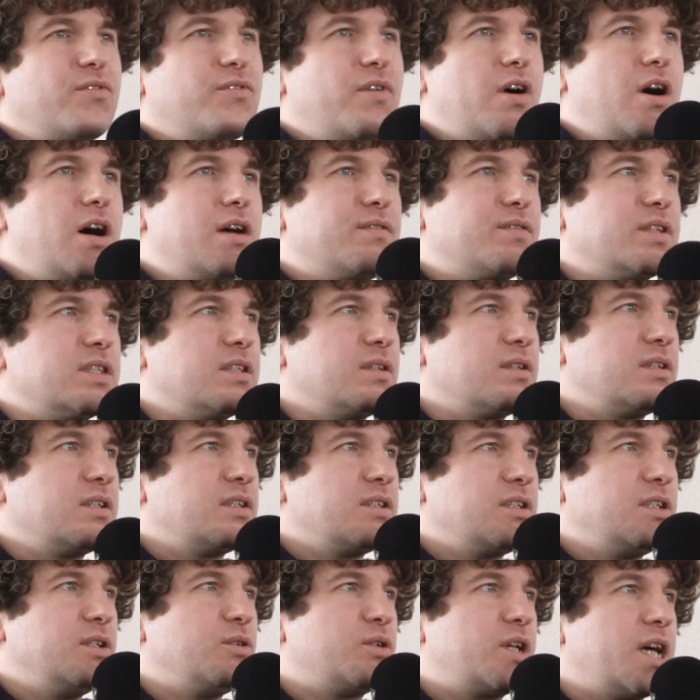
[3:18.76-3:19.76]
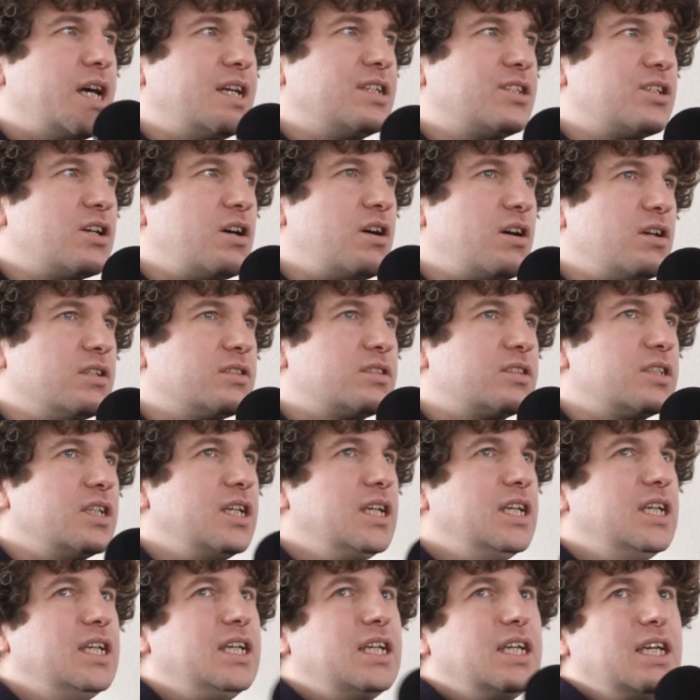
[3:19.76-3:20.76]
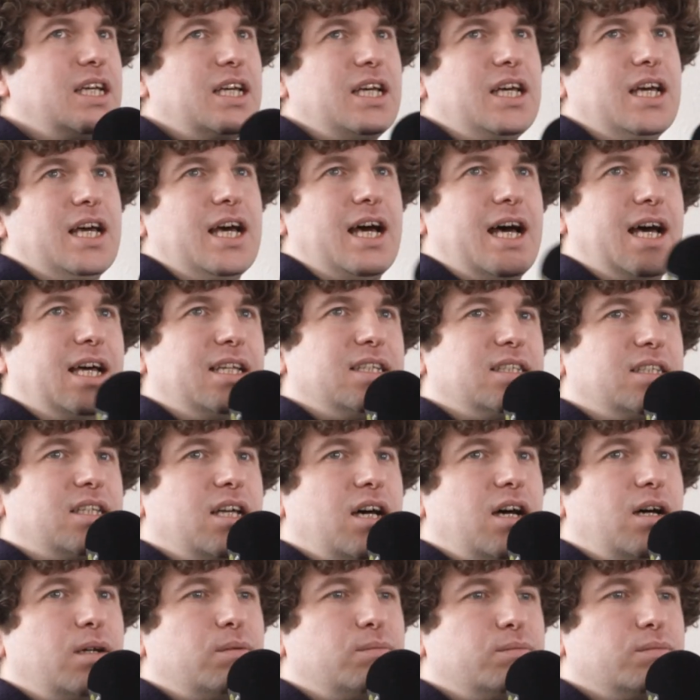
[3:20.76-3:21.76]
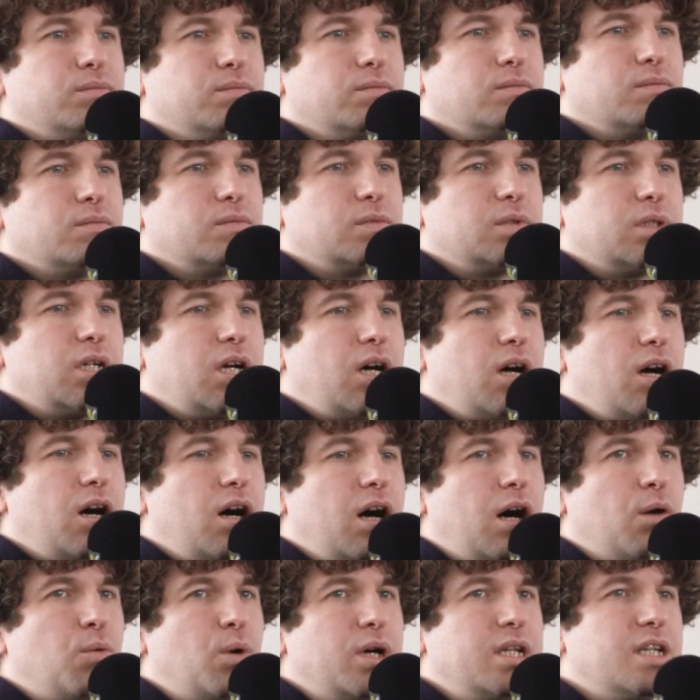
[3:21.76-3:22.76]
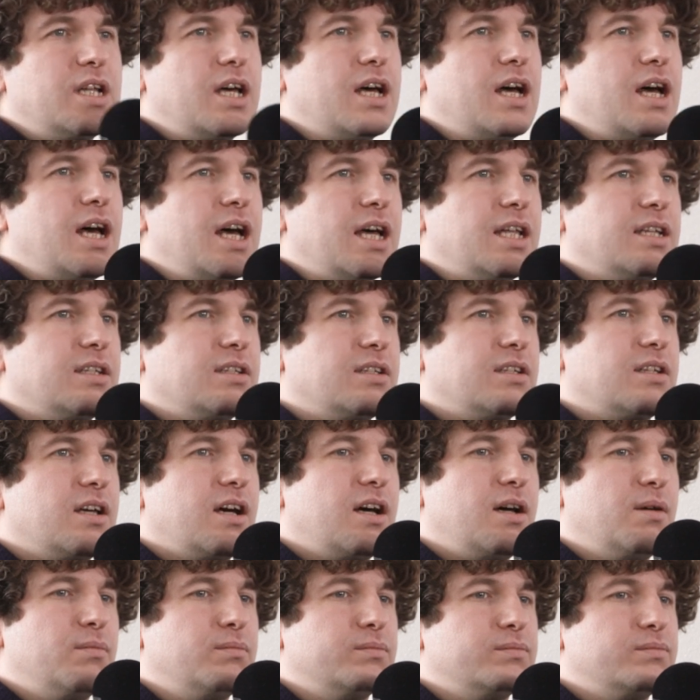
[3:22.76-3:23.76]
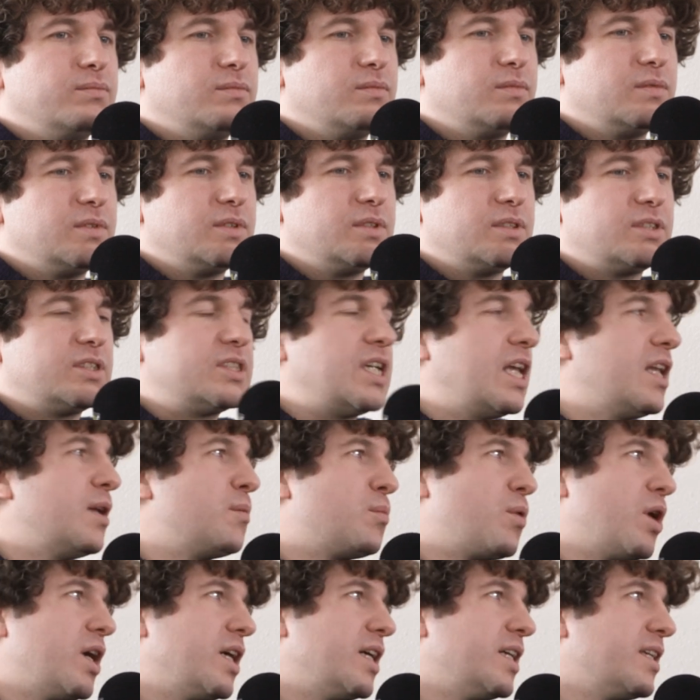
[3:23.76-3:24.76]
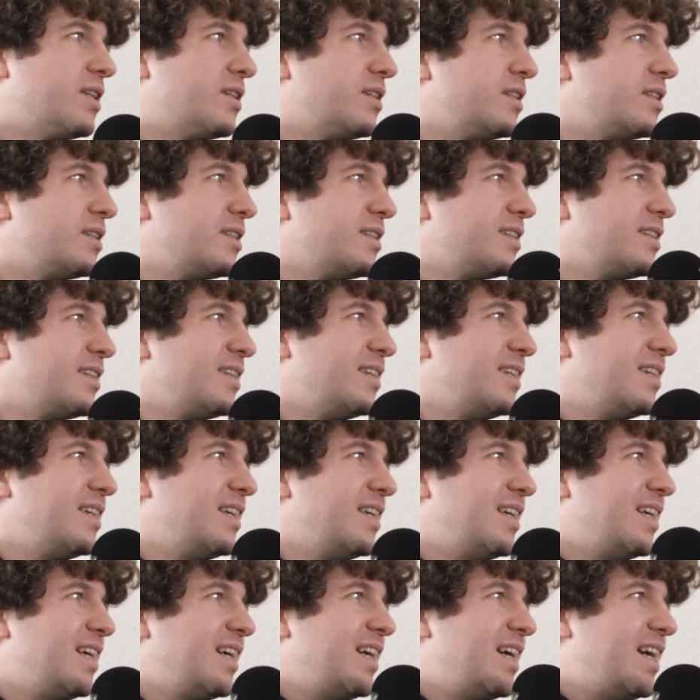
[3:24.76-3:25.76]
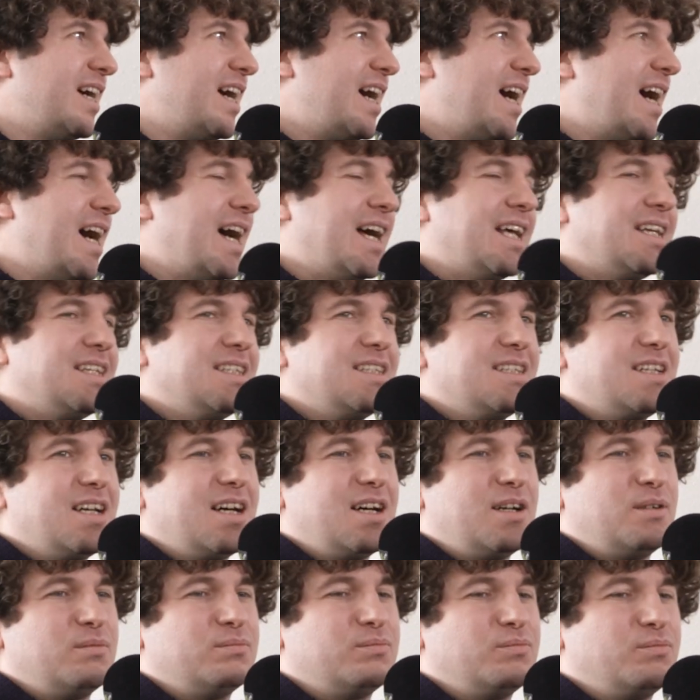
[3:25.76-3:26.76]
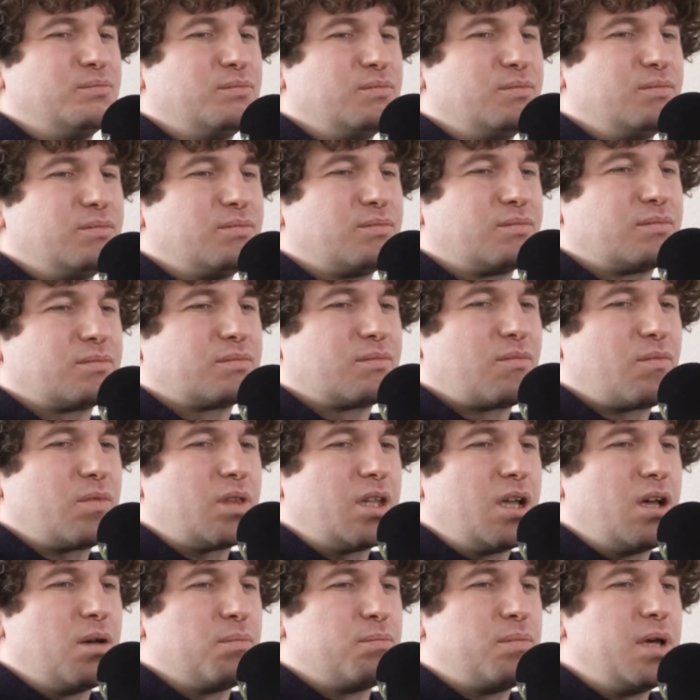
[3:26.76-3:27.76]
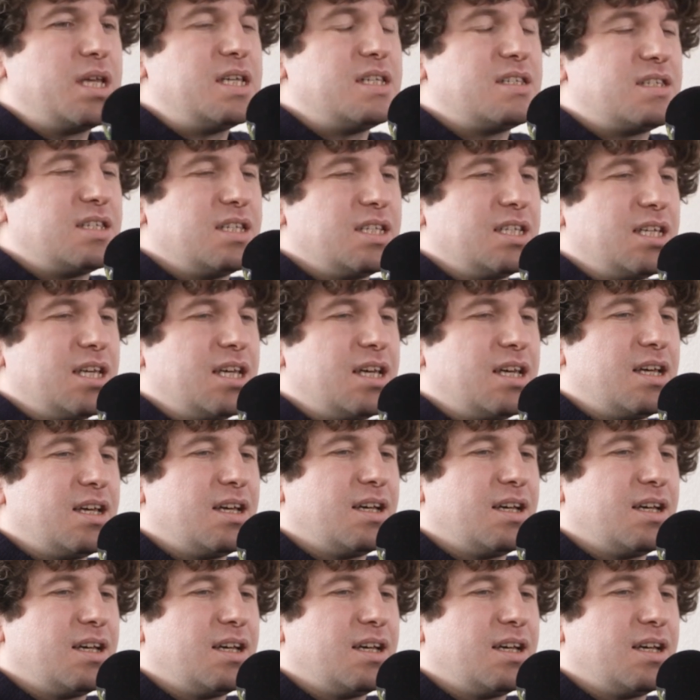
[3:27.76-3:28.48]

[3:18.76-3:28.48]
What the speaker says: 5 in the UK charts, and I went and celebrated, and basically,